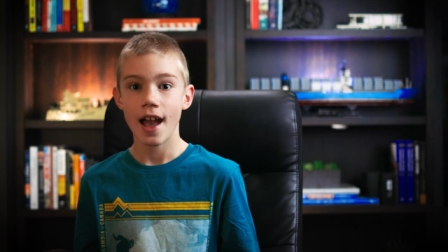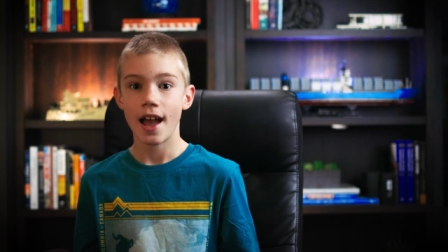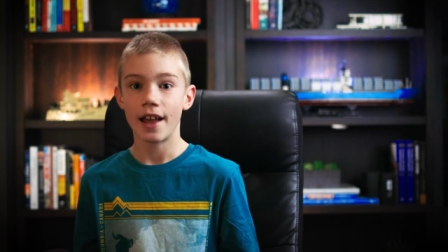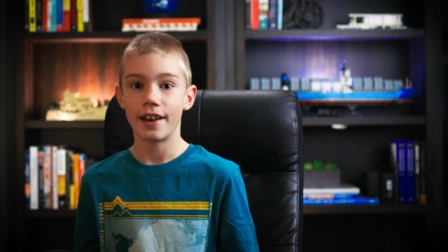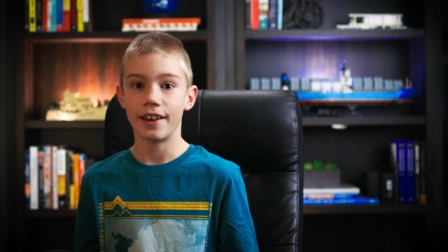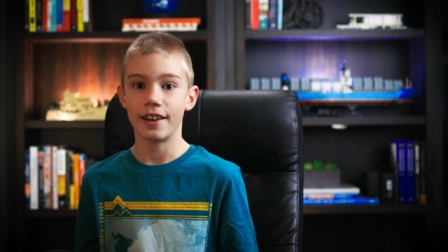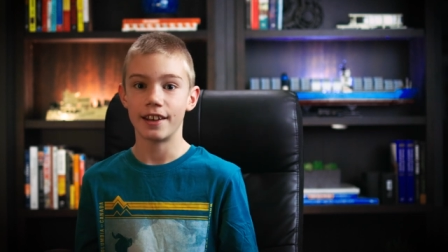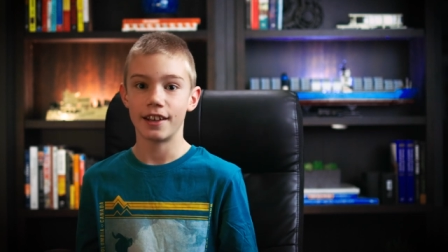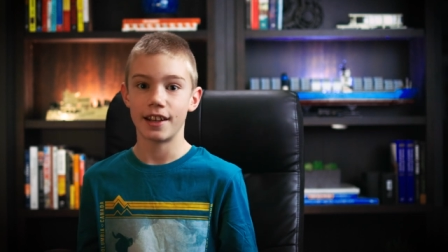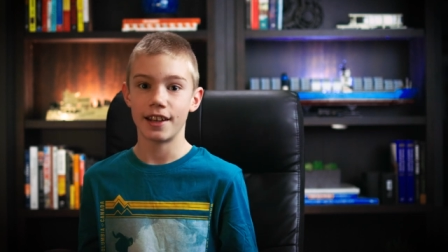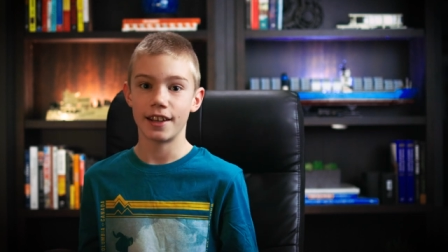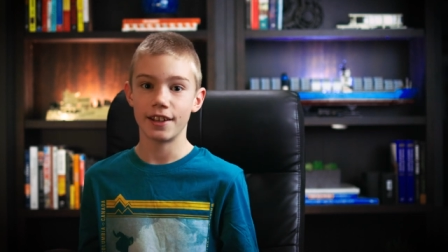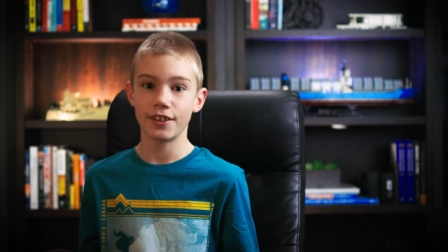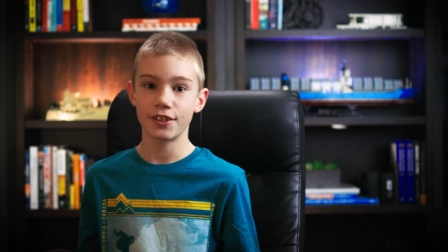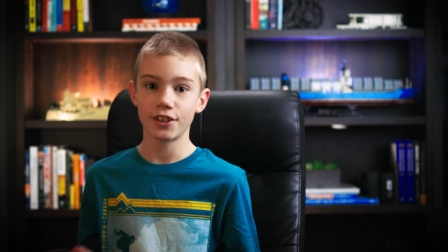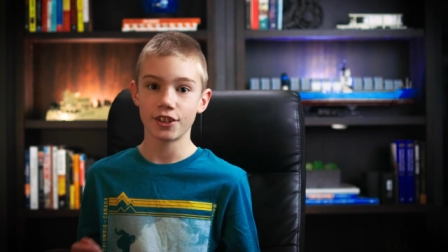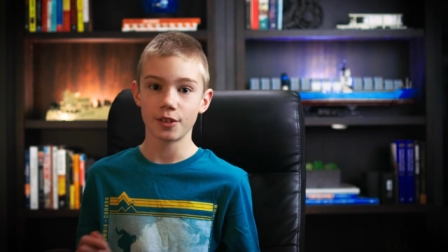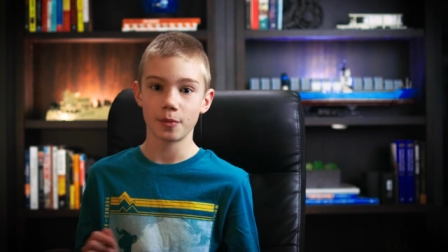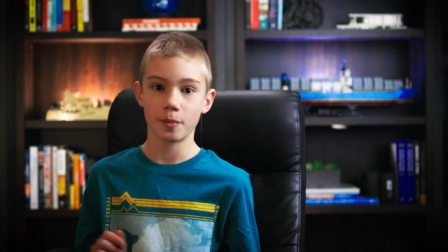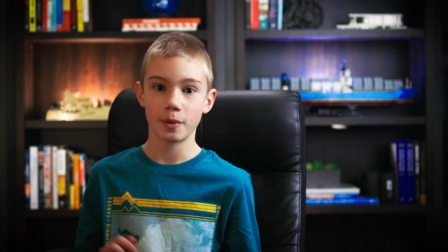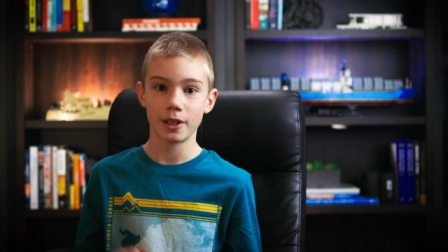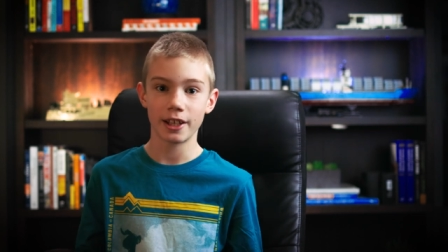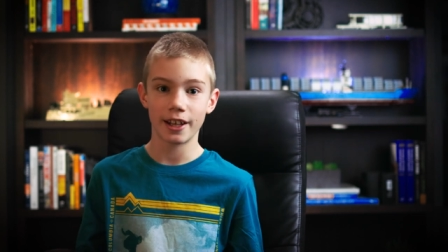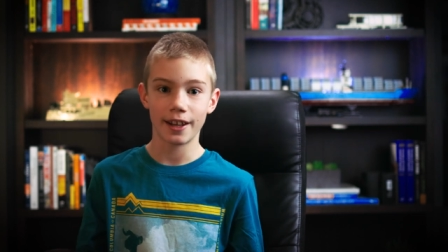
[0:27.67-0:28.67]
and an
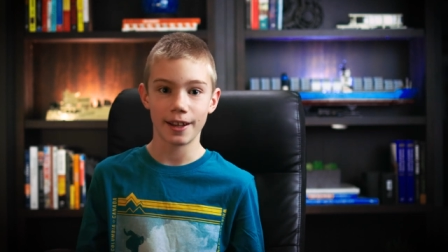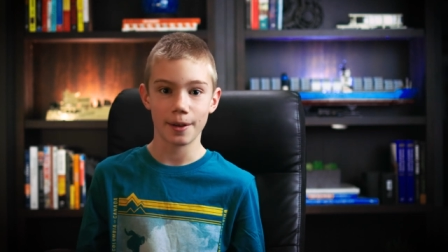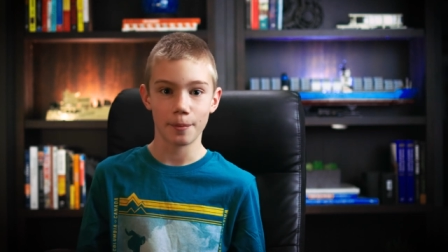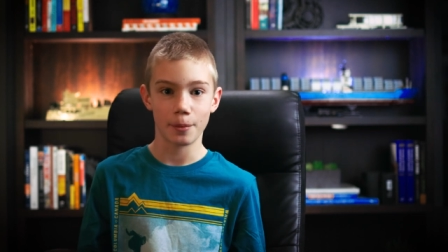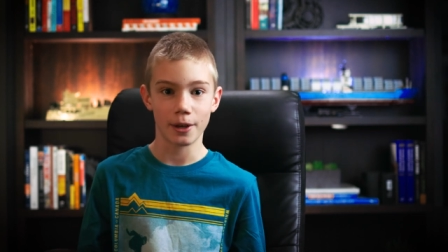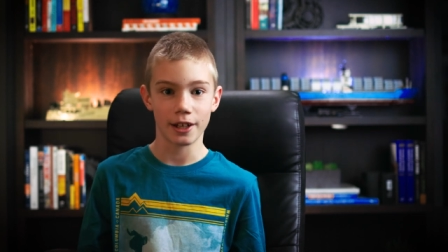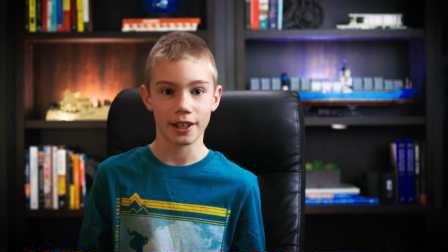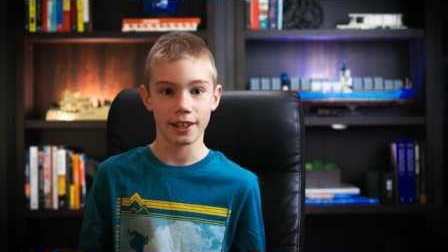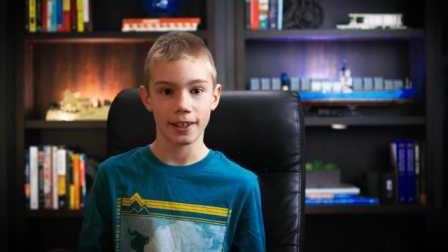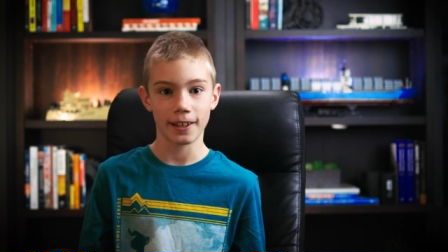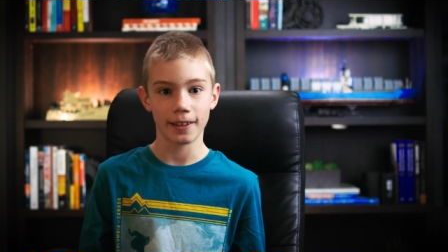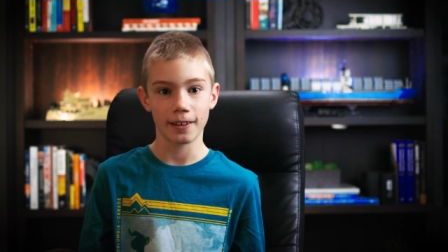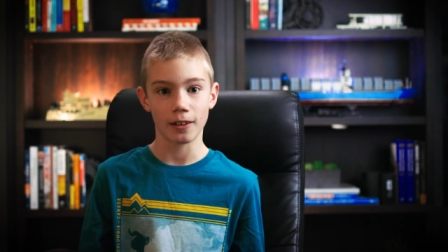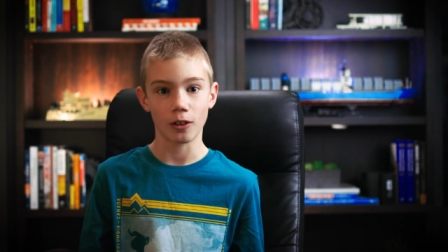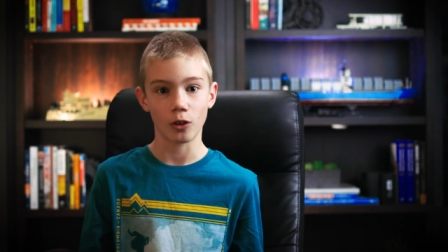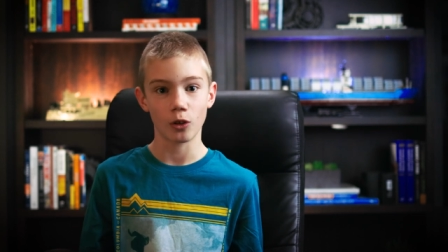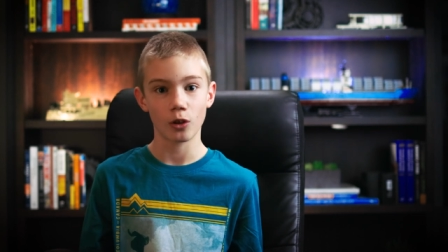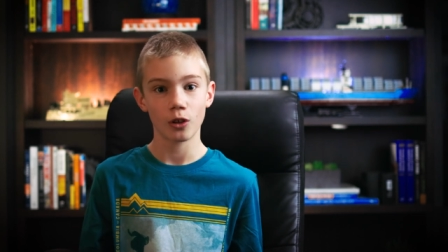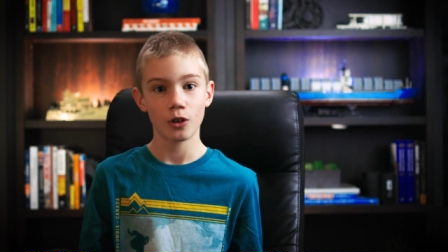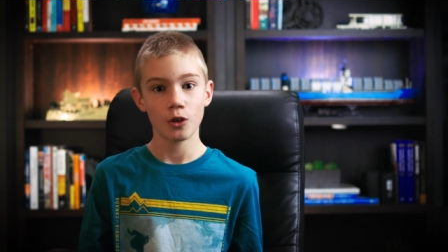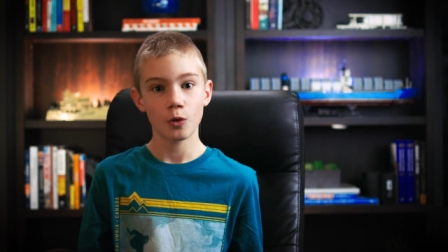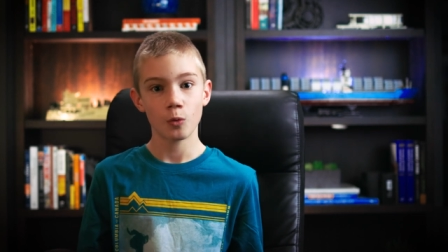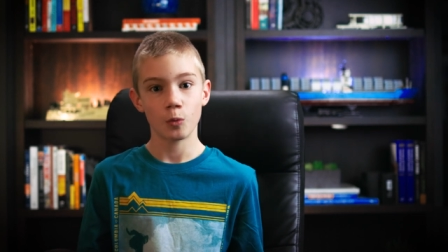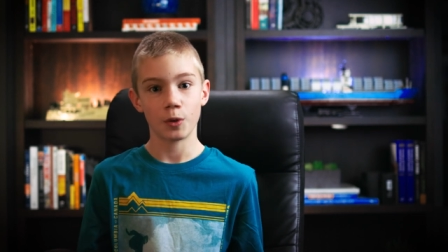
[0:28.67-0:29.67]
intermediate bunny
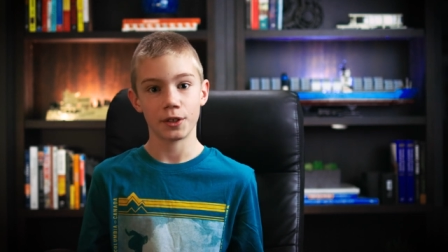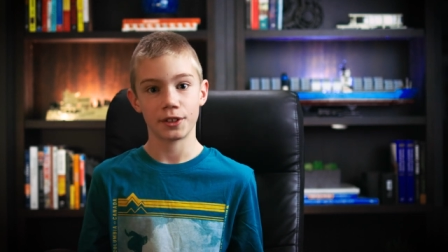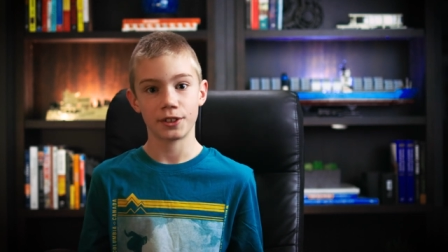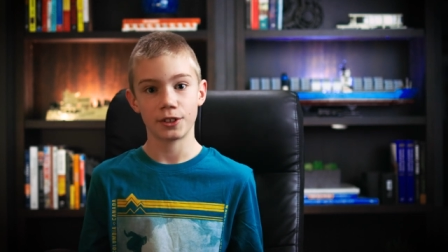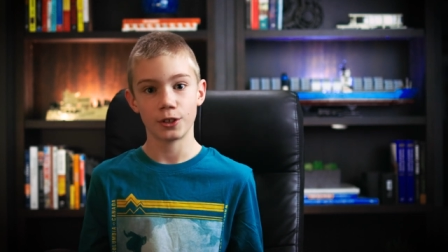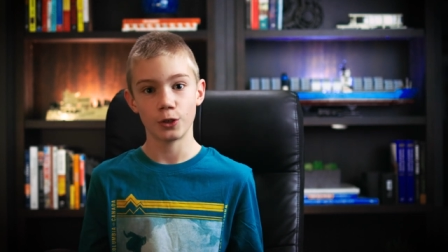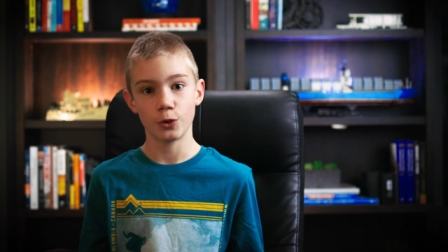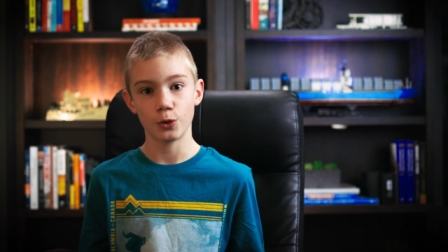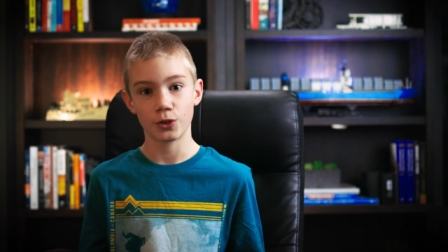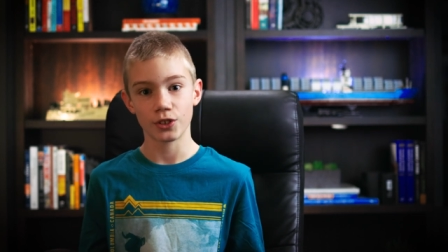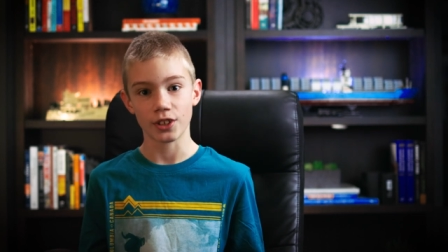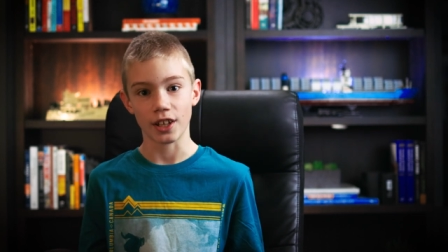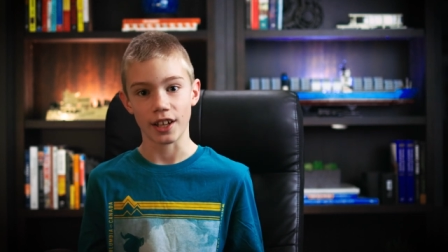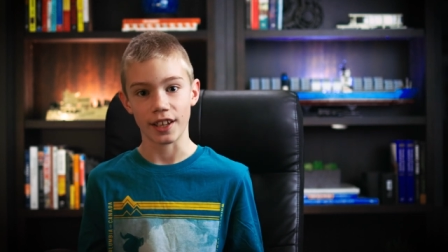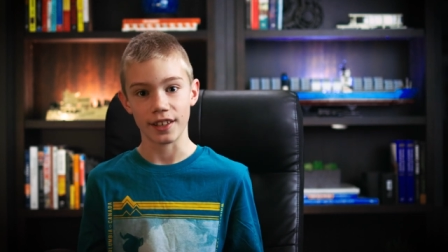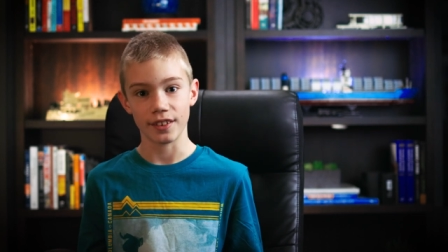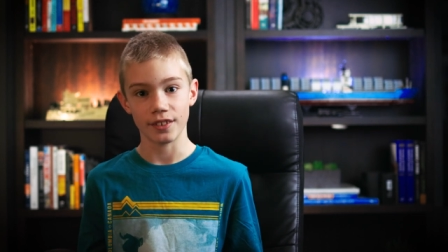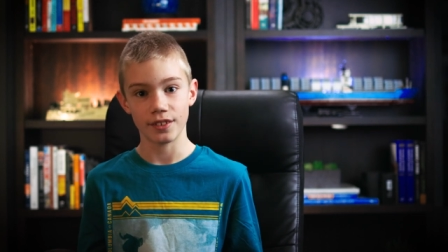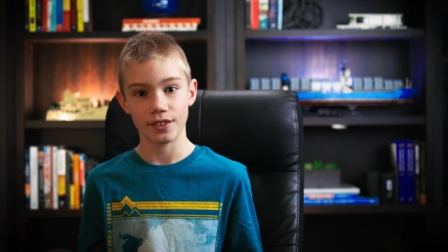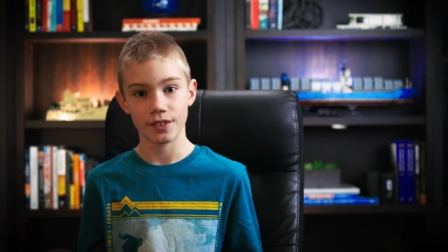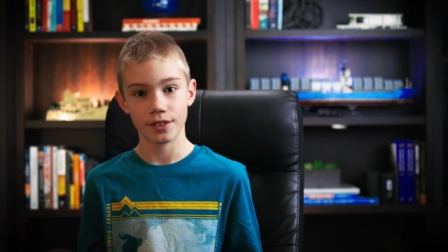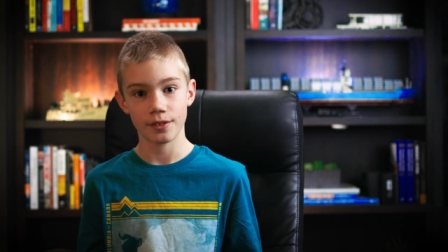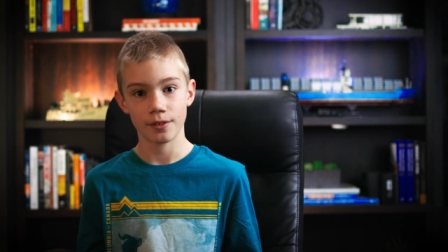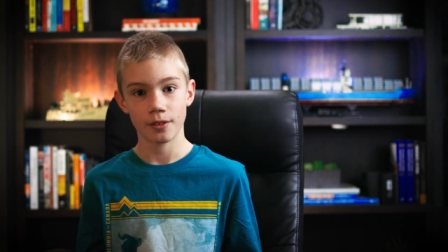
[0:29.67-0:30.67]
hill with two
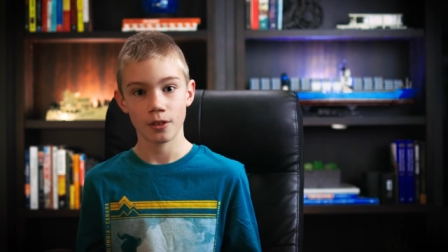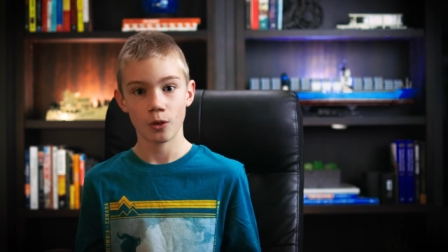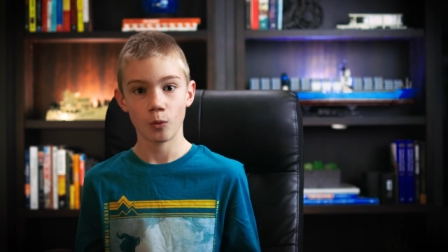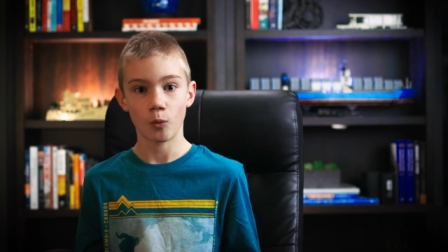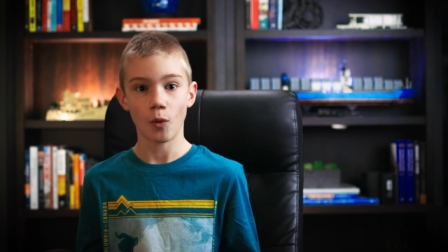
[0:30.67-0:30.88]
sides,